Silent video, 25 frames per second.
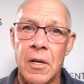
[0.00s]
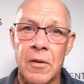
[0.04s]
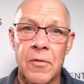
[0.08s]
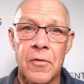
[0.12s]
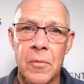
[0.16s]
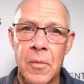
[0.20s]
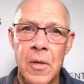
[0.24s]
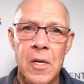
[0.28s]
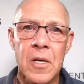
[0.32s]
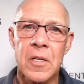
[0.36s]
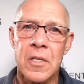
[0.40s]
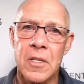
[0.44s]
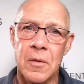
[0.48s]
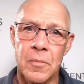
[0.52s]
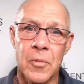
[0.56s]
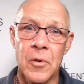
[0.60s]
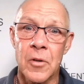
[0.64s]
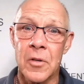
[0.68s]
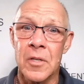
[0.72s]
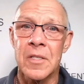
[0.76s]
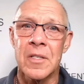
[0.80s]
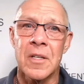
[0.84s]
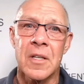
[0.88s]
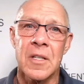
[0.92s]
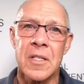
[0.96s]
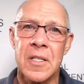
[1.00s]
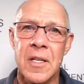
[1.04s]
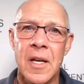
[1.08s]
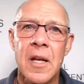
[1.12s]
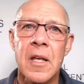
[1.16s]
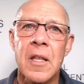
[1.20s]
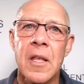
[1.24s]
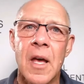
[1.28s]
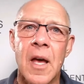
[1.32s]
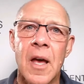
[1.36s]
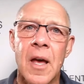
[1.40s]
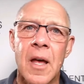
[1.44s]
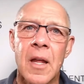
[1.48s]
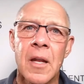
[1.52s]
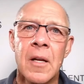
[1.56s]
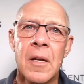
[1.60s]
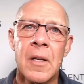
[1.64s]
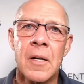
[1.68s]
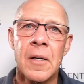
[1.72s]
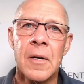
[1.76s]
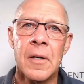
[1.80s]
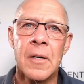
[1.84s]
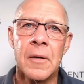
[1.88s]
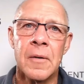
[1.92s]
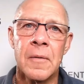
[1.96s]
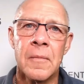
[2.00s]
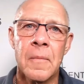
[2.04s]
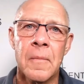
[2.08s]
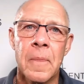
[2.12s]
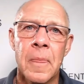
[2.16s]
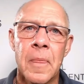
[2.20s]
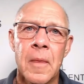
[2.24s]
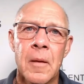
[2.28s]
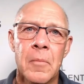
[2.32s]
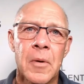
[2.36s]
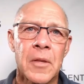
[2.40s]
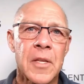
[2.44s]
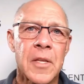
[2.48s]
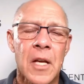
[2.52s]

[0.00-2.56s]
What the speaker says: for me as a person to say that, but